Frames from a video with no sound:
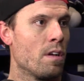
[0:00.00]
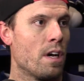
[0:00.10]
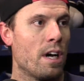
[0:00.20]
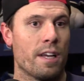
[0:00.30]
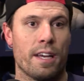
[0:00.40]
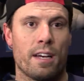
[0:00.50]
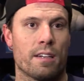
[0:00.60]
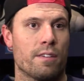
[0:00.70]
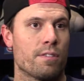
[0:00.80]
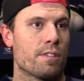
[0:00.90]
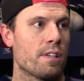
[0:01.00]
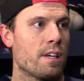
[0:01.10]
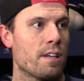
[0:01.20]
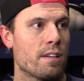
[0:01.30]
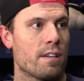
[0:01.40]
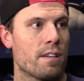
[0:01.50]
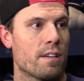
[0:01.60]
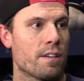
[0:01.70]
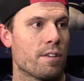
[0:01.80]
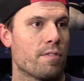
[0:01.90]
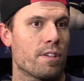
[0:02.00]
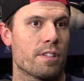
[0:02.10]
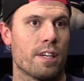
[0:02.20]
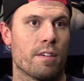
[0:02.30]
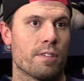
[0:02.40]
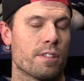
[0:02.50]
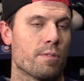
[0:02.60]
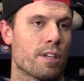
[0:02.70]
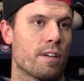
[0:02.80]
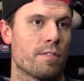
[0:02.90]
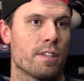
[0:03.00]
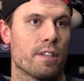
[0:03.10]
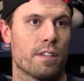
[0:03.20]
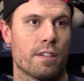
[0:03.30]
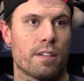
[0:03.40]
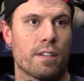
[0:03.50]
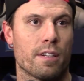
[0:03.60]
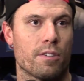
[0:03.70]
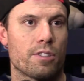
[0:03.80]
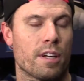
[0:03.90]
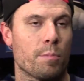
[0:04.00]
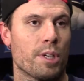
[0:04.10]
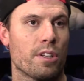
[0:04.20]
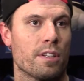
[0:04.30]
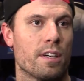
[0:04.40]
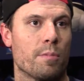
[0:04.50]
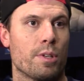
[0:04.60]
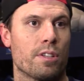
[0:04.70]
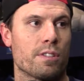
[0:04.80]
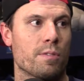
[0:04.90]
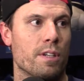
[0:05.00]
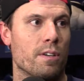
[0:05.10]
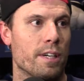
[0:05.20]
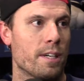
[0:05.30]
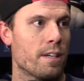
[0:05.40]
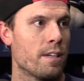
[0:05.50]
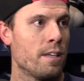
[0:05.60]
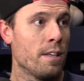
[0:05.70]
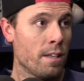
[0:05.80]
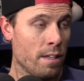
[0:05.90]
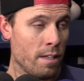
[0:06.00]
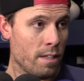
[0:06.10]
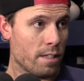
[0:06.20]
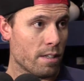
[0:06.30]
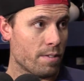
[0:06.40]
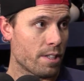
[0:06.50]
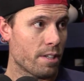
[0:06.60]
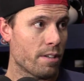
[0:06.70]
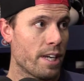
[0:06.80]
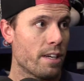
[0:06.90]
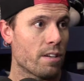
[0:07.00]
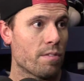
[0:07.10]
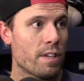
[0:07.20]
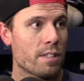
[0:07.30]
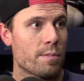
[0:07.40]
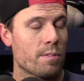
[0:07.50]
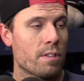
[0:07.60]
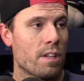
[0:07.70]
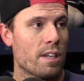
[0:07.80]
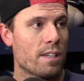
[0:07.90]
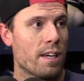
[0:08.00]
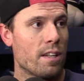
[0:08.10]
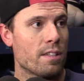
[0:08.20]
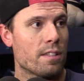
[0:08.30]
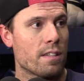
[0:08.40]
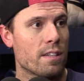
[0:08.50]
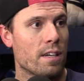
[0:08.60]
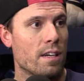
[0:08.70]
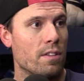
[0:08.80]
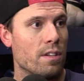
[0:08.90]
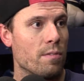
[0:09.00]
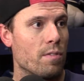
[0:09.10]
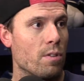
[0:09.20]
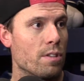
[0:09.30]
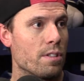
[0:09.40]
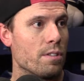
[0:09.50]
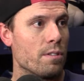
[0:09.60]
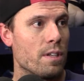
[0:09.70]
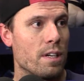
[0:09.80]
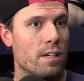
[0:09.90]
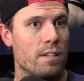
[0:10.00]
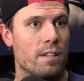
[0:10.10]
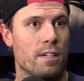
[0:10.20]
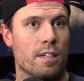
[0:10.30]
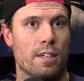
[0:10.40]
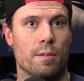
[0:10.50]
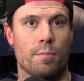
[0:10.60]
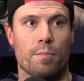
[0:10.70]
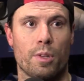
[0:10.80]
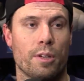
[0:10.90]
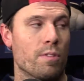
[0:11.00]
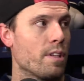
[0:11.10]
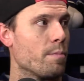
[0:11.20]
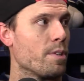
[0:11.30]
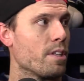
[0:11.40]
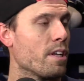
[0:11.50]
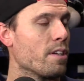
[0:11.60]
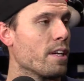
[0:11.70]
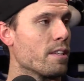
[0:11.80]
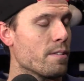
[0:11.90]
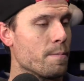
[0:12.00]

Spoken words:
Yeah, it was a good first day. Obviously, we're gonna have to, you know, kind of build as we go here. And he's obviously a great young defenseman with a lot of talent, and looking forward to playing with him and the other guys.